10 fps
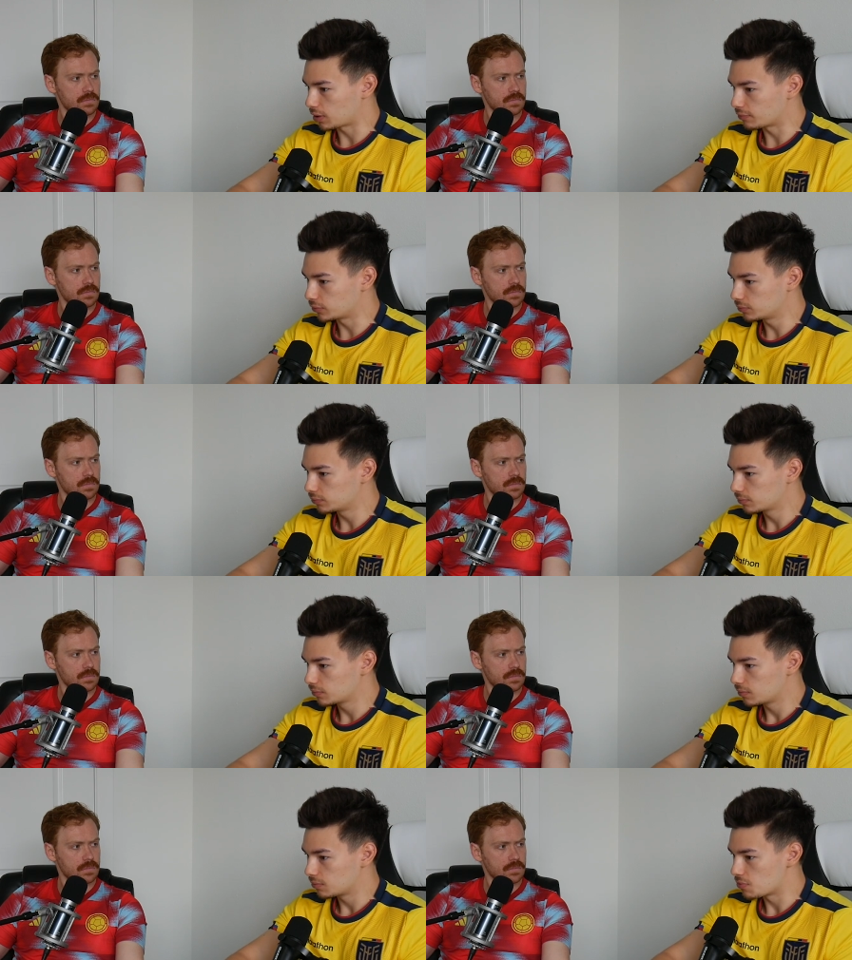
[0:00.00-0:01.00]
Speaker 1: level
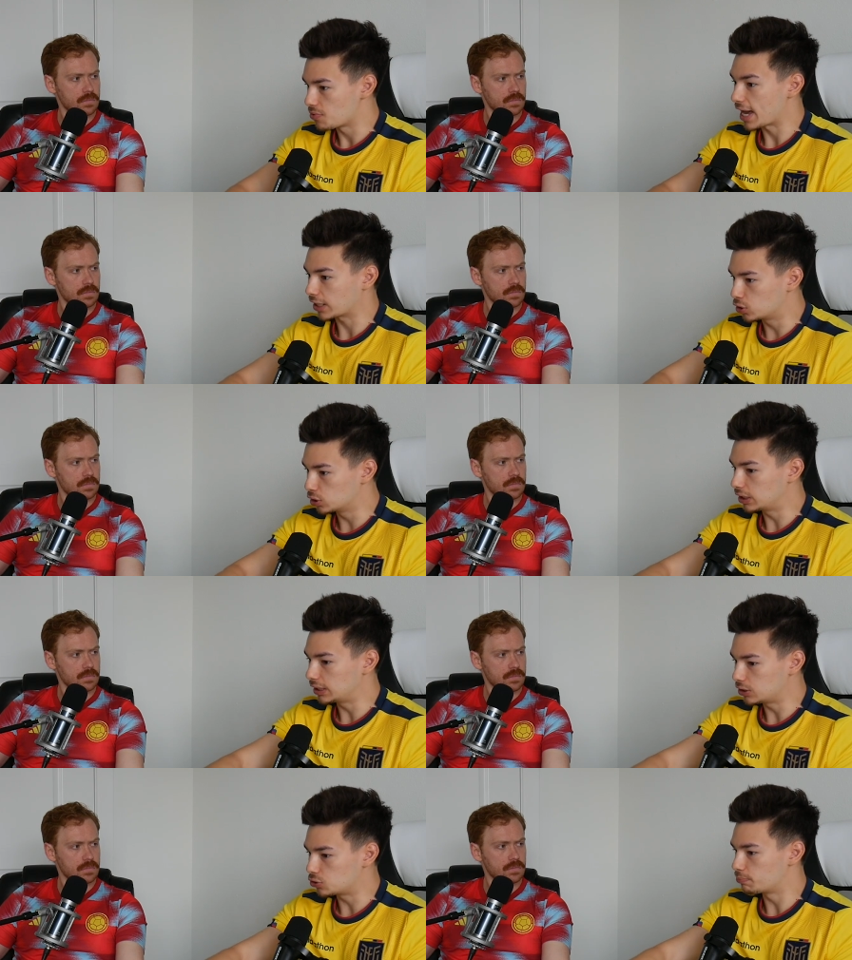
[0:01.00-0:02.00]
that could
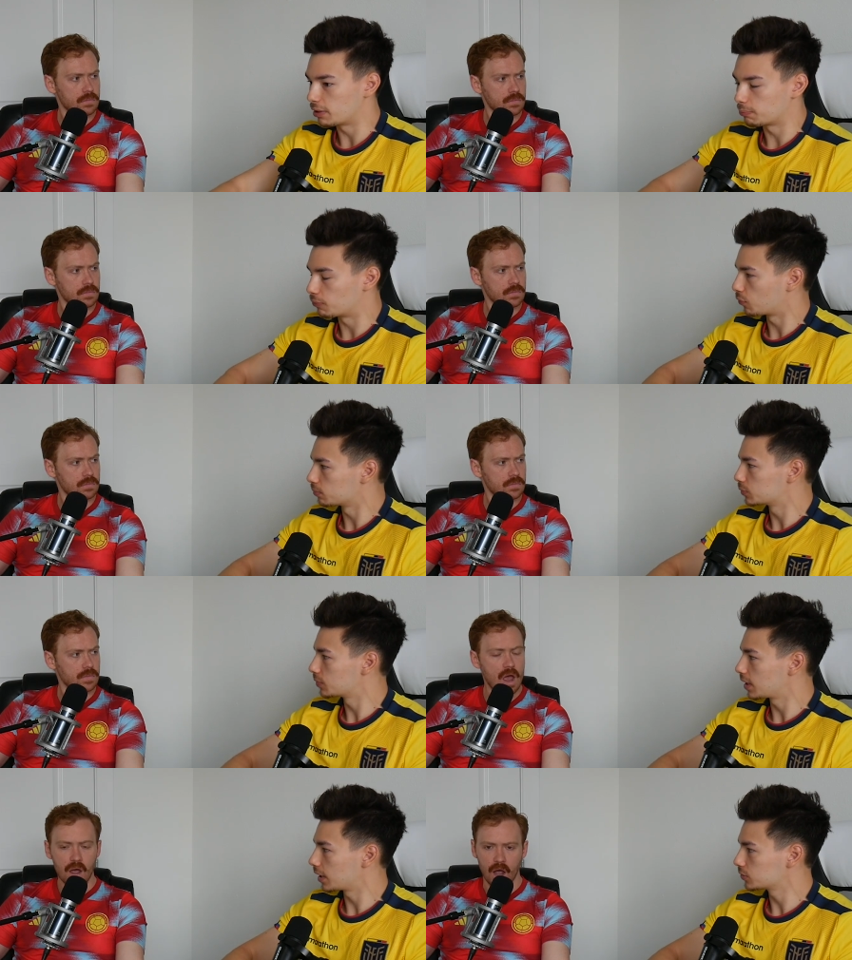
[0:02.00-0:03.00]
lead to better performance
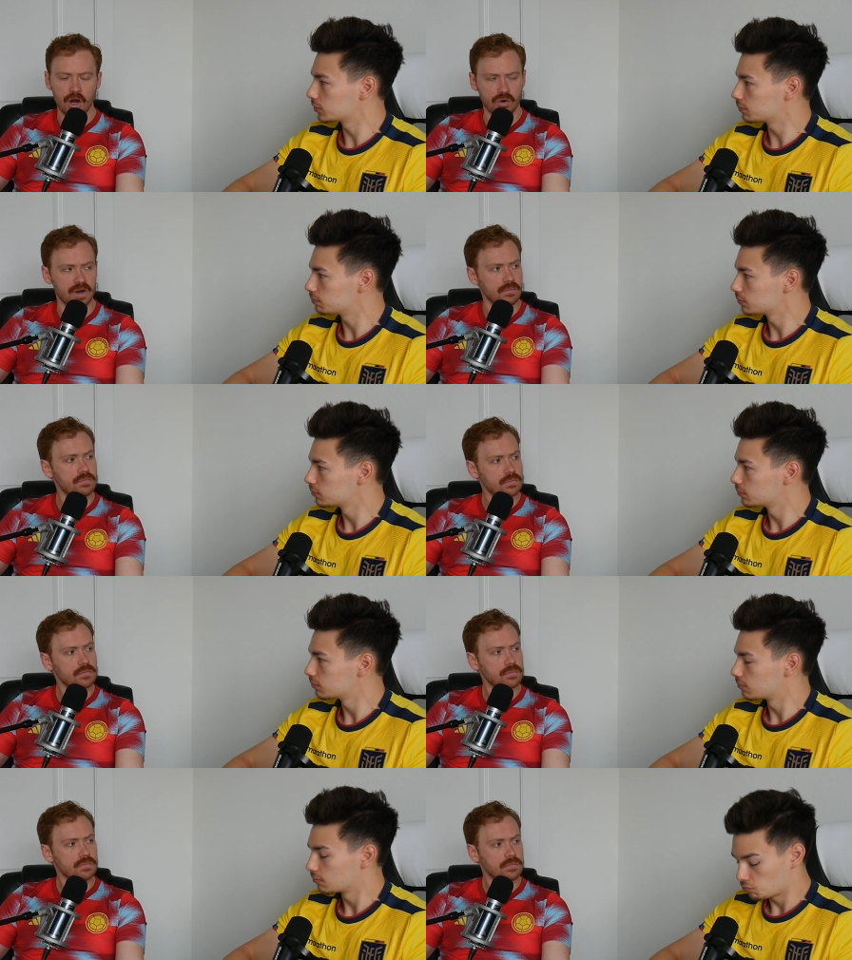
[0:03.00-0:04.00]
with the national. Agreed. Team.
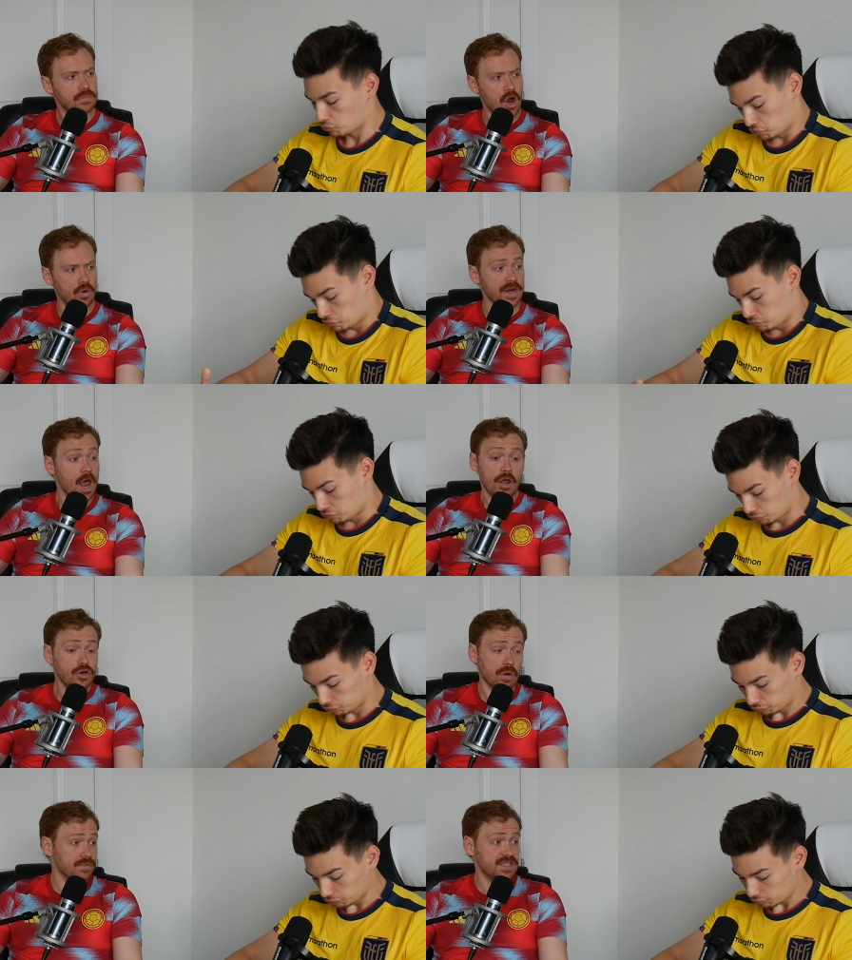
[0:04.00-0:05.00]
Agreed.
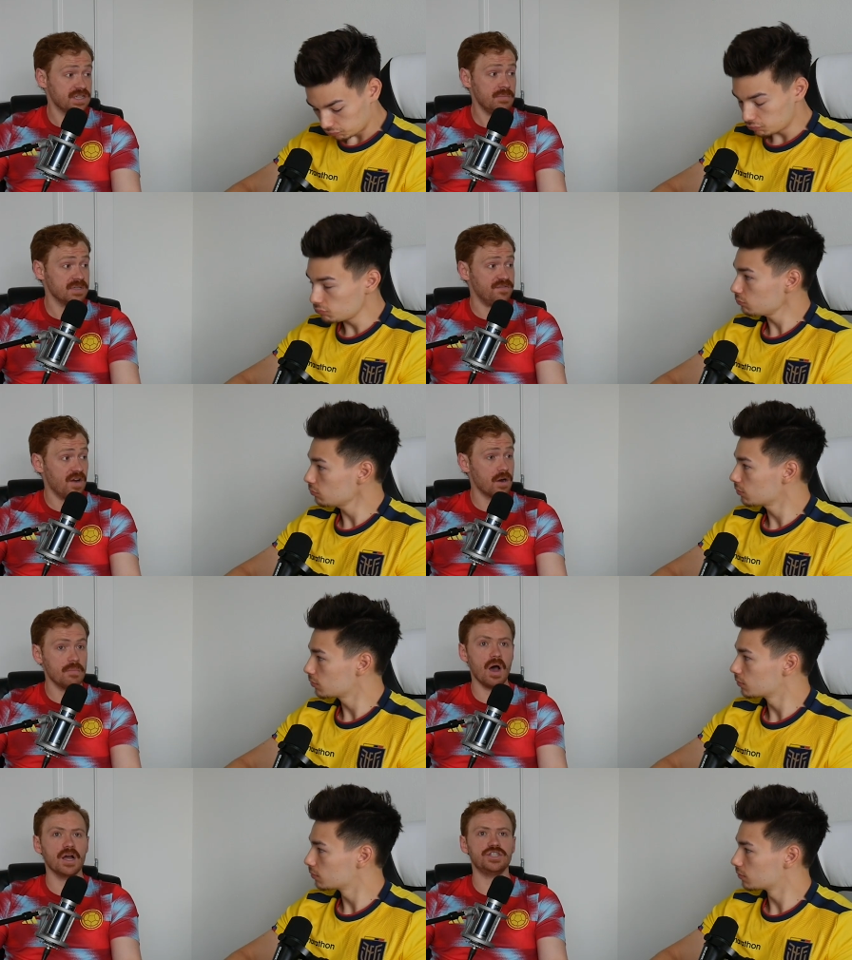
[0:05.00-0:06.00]
No,
Speaker 2: this team is very
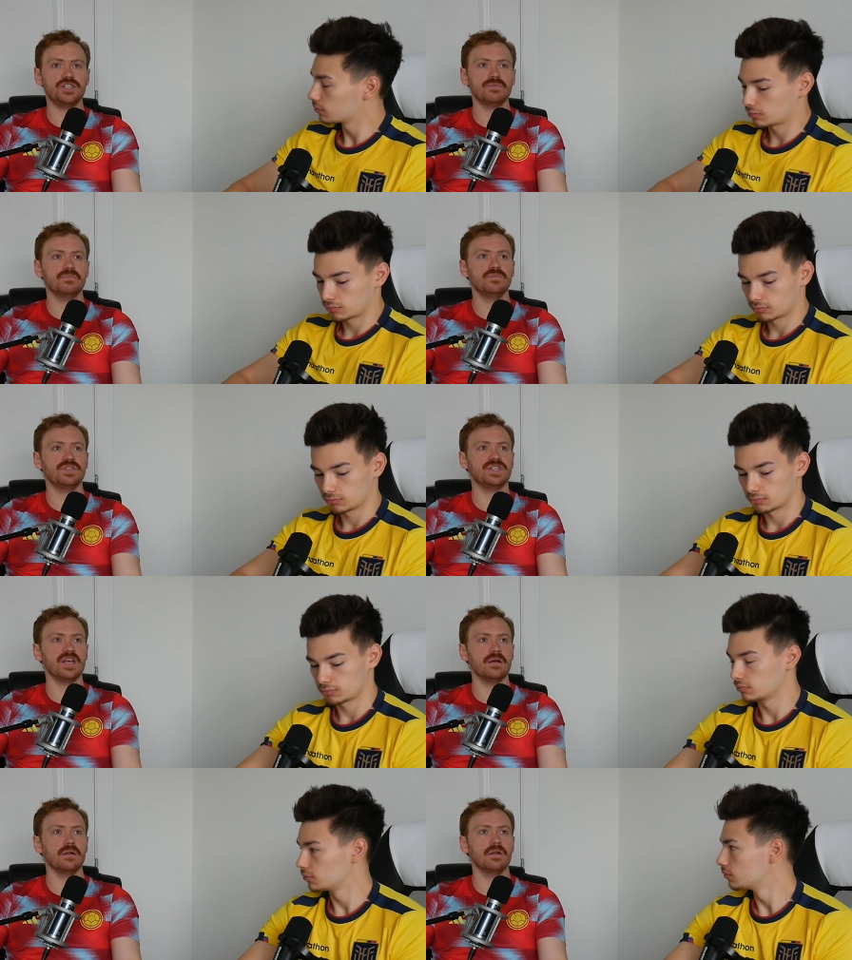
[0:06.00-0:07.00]
much
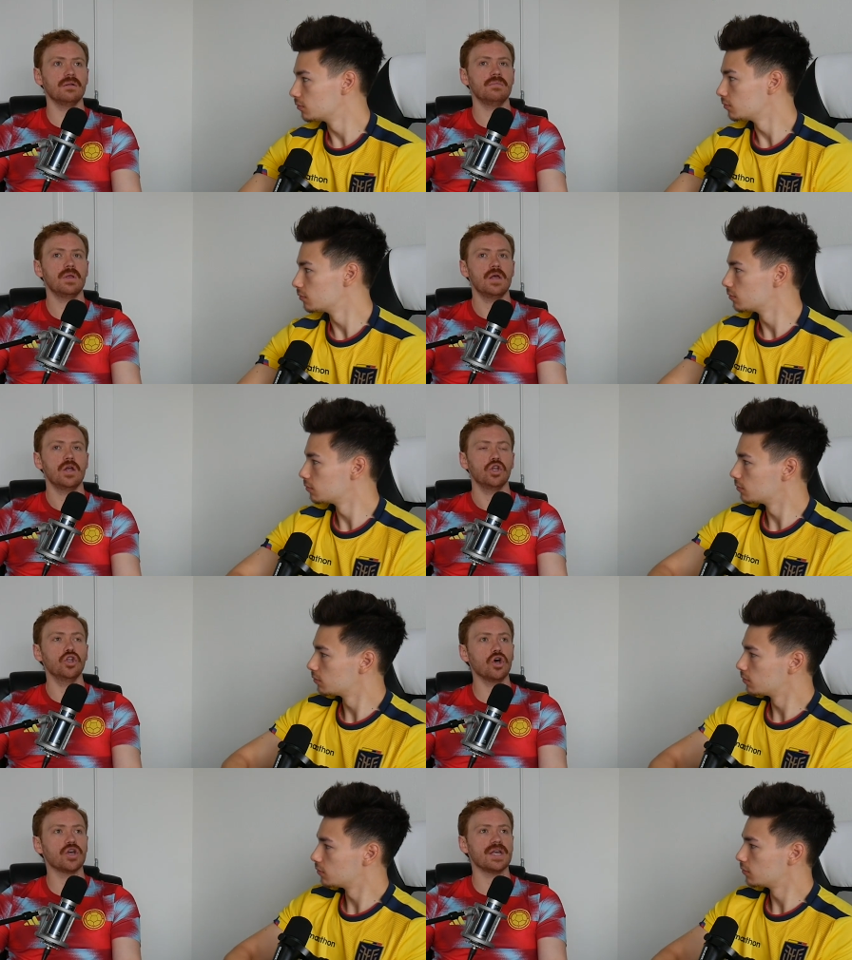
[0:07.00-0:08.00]
still
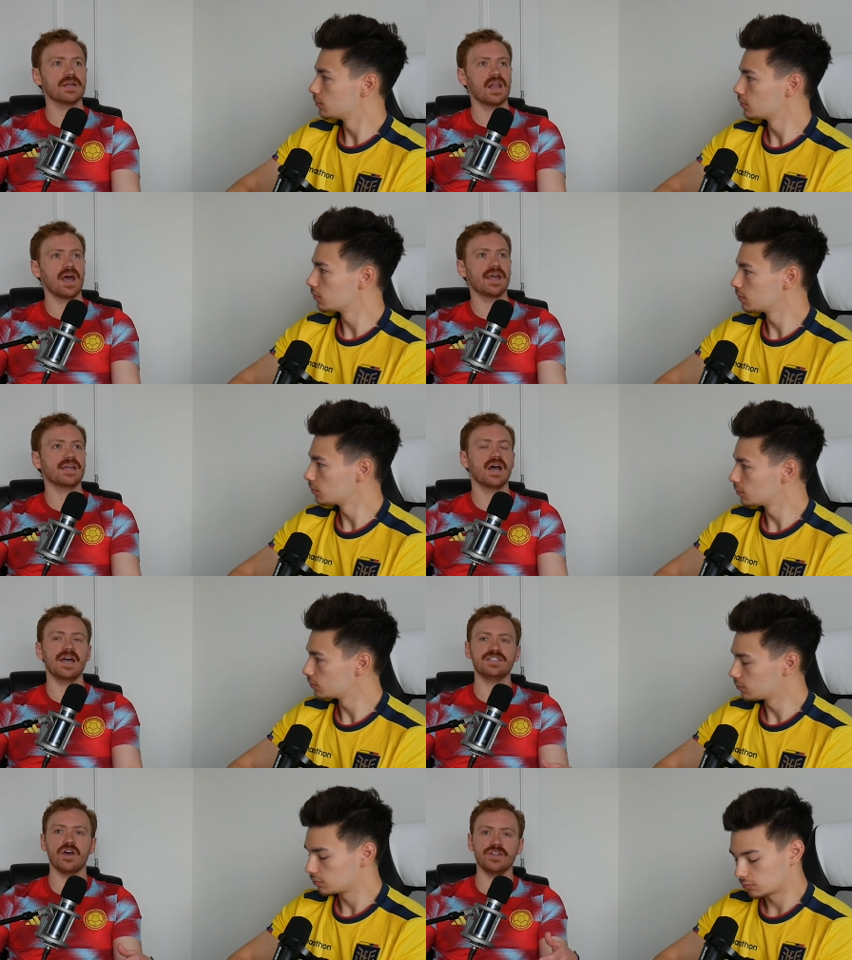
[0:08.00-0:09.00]
looking like
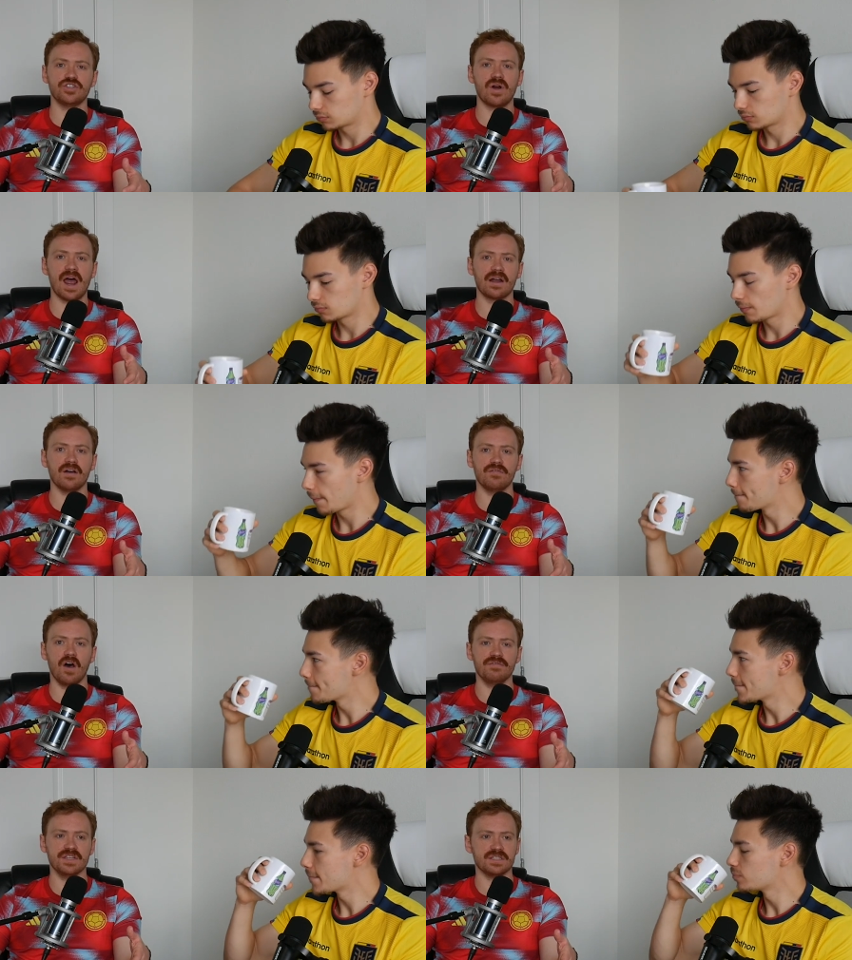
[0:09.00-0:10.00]
it's on the track of
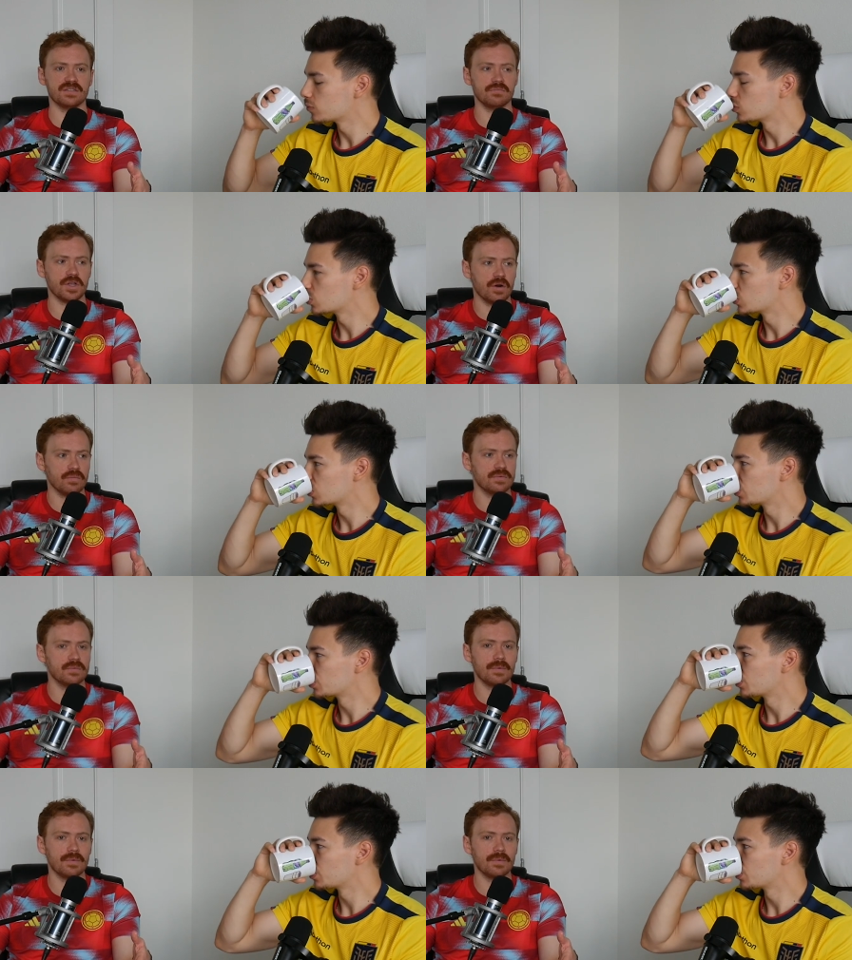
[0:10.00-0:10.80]
of this, you know,